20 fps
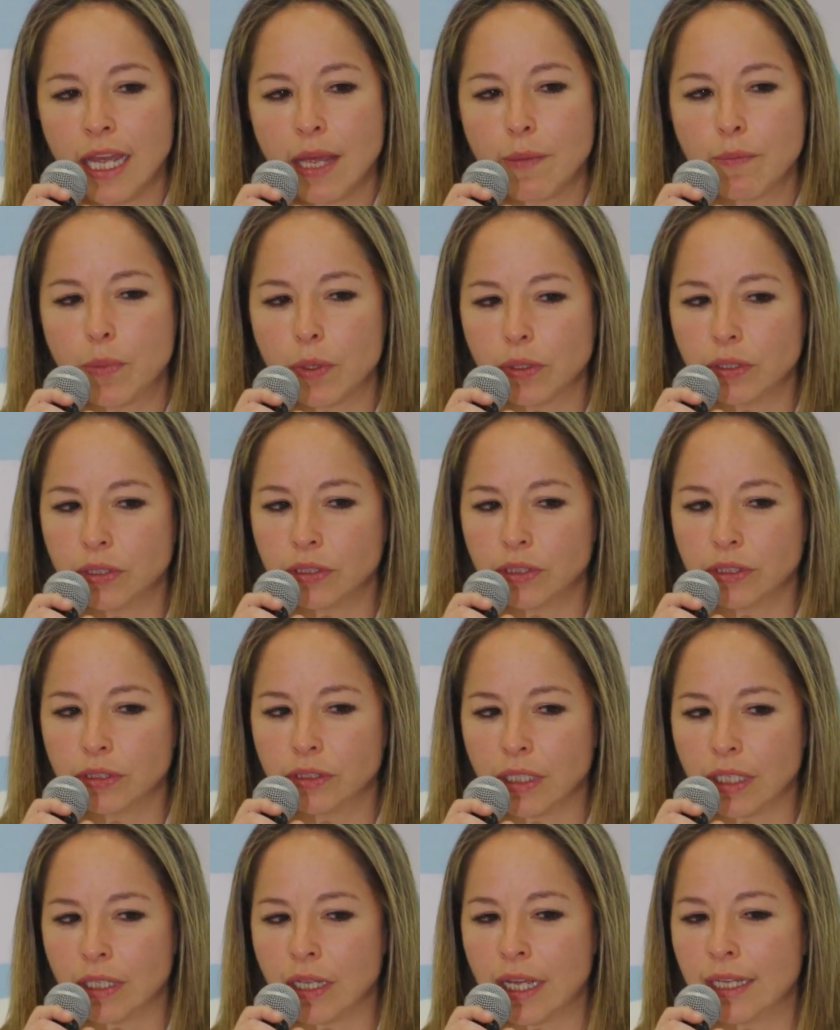
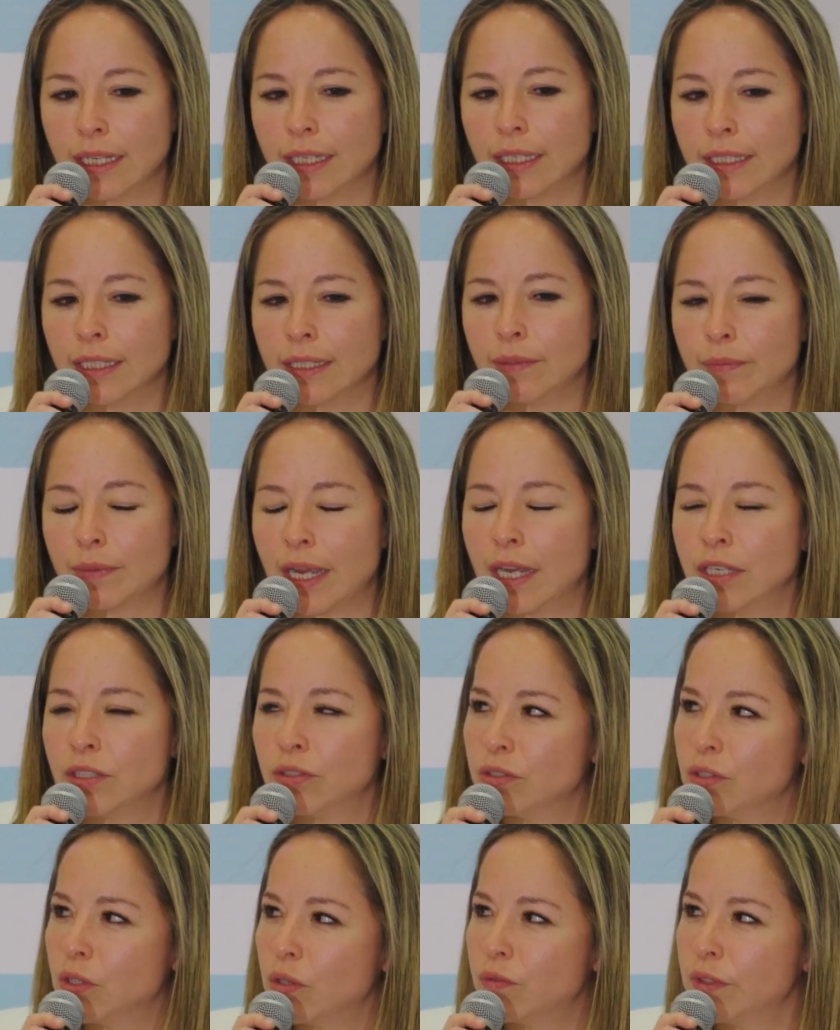but I
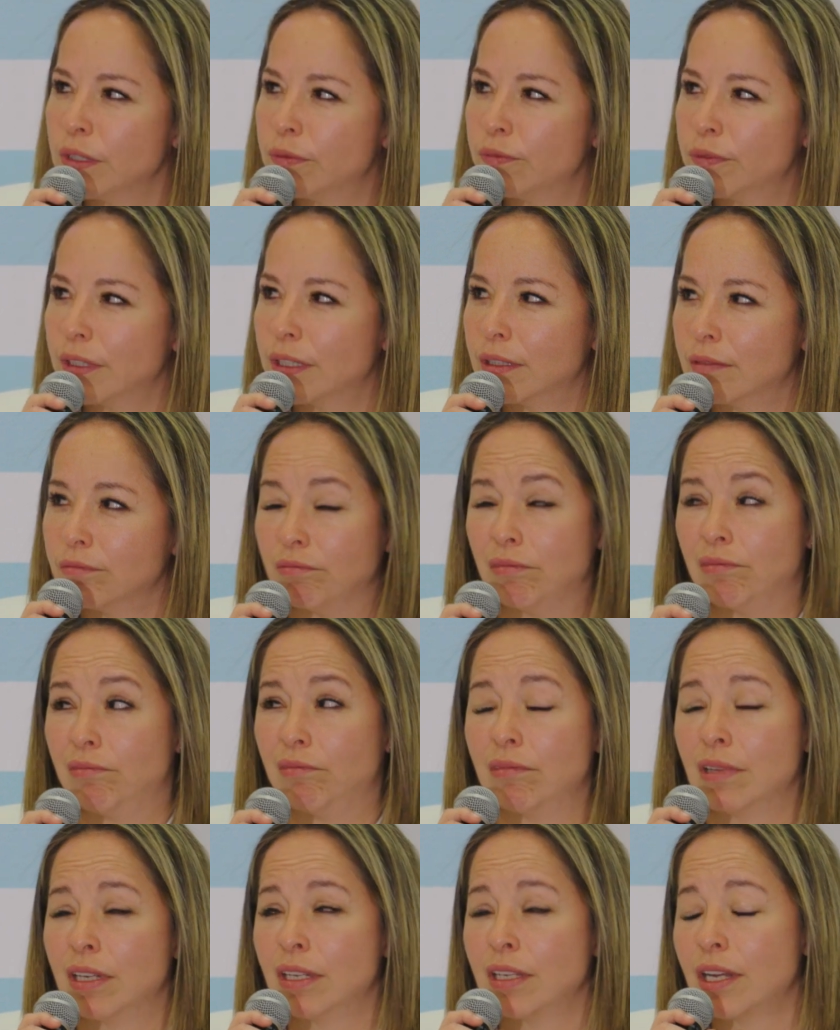don't know if
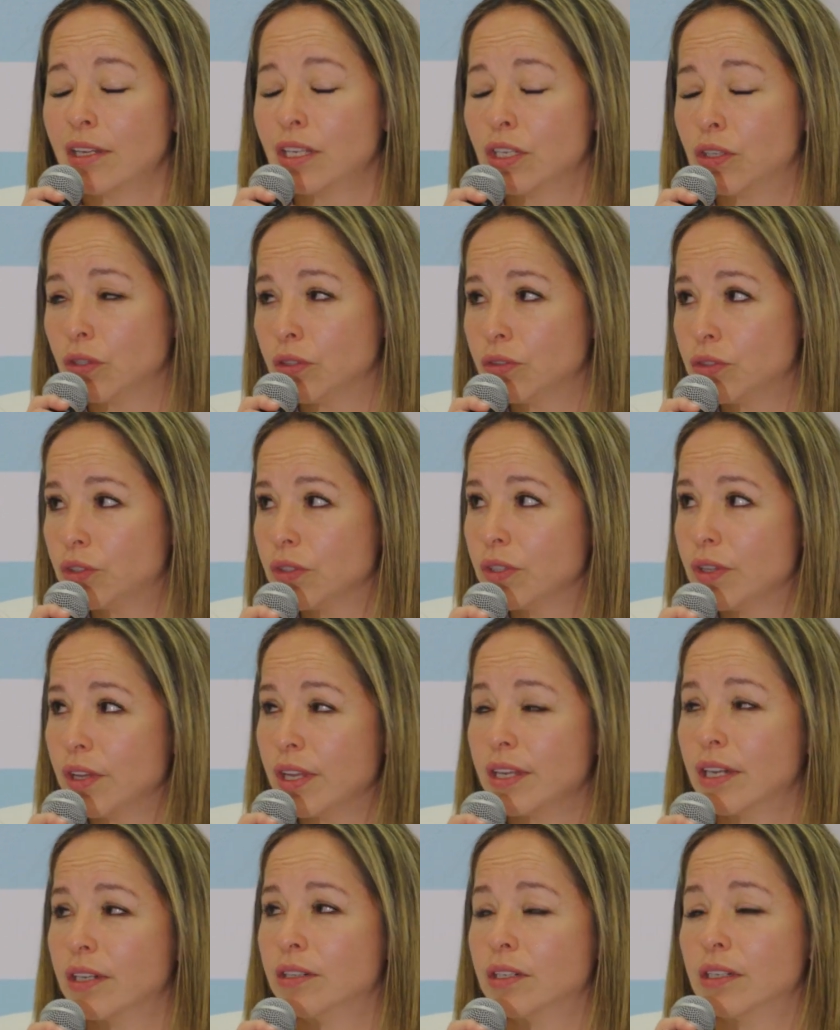in any country
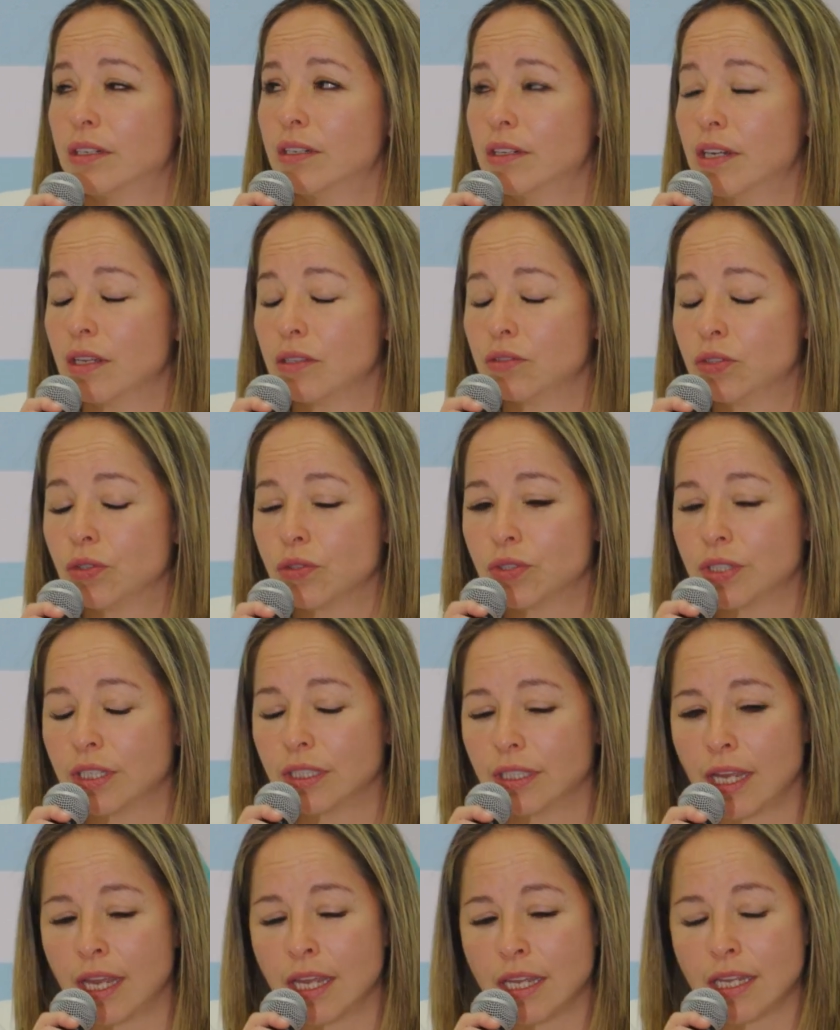they are
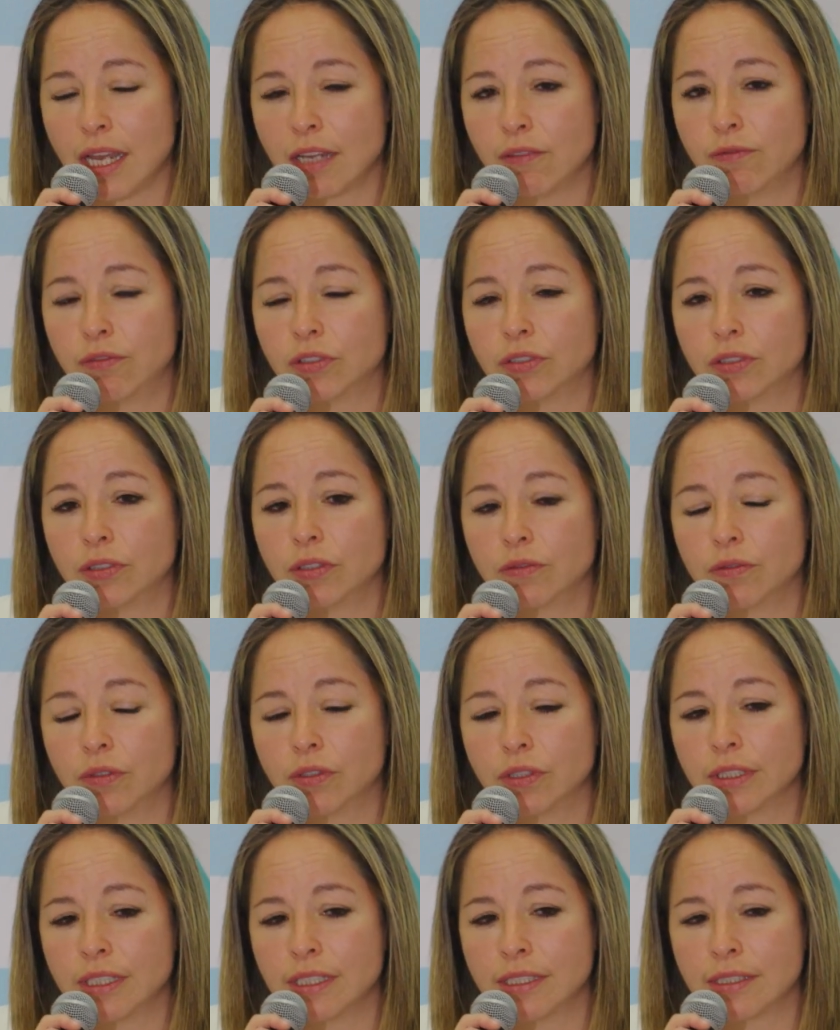using AI for
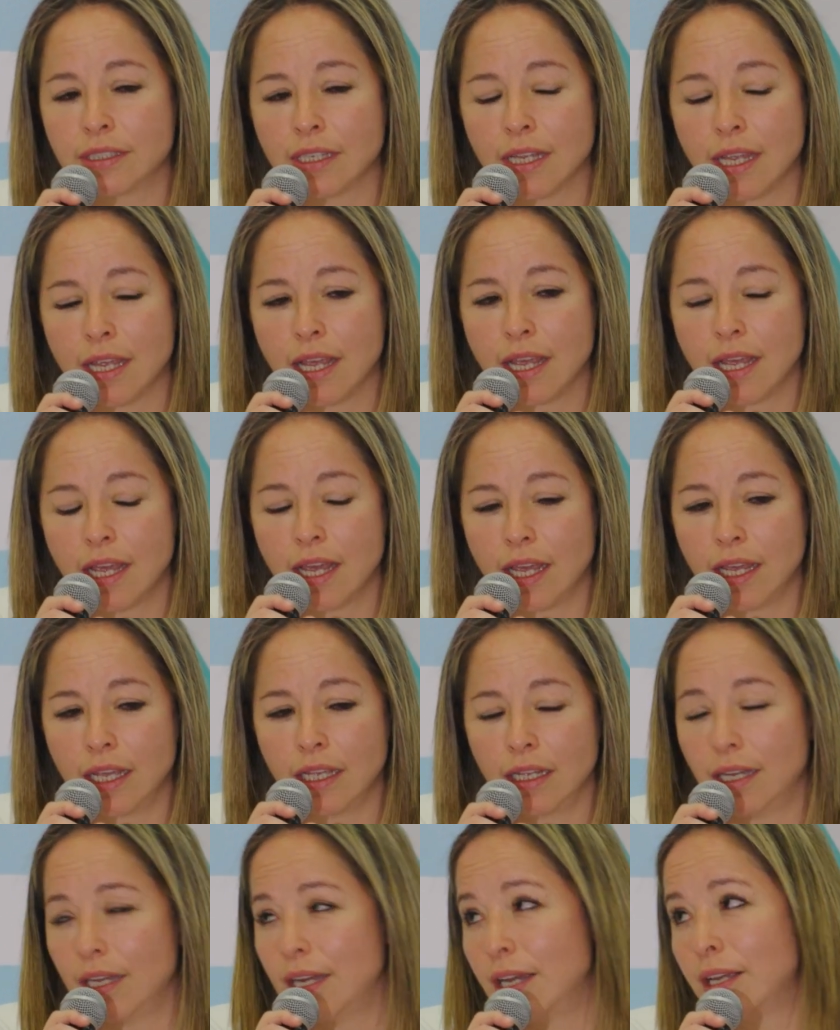this.
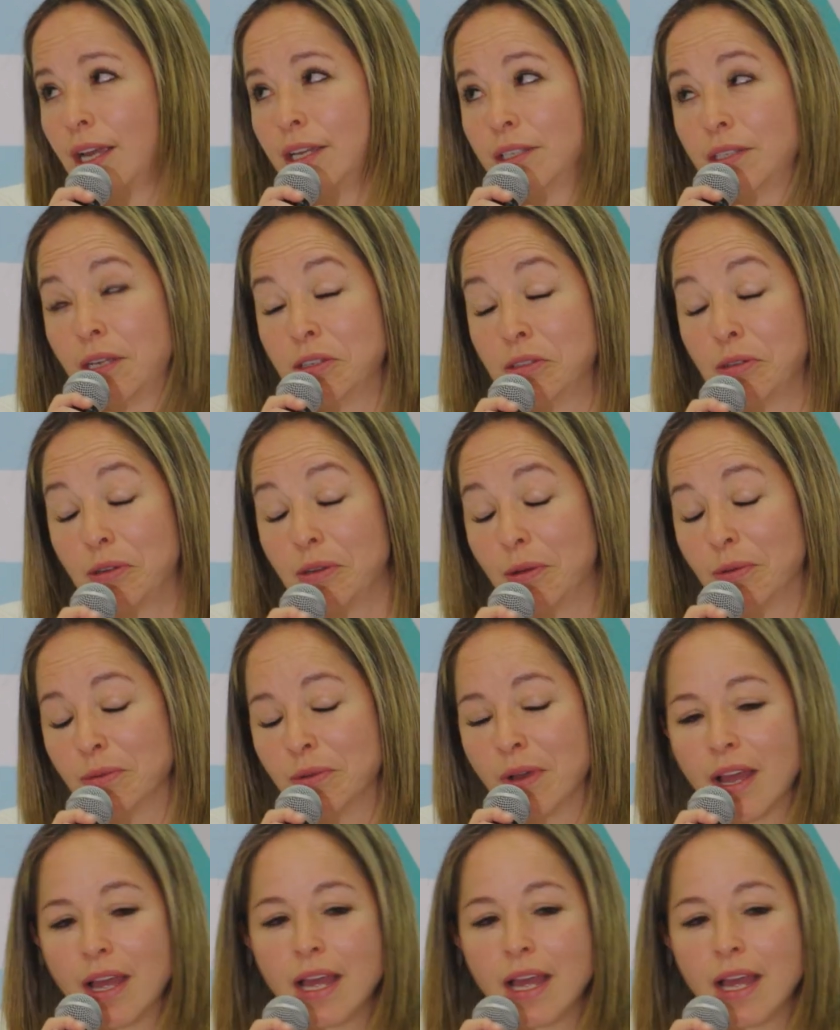I don't know,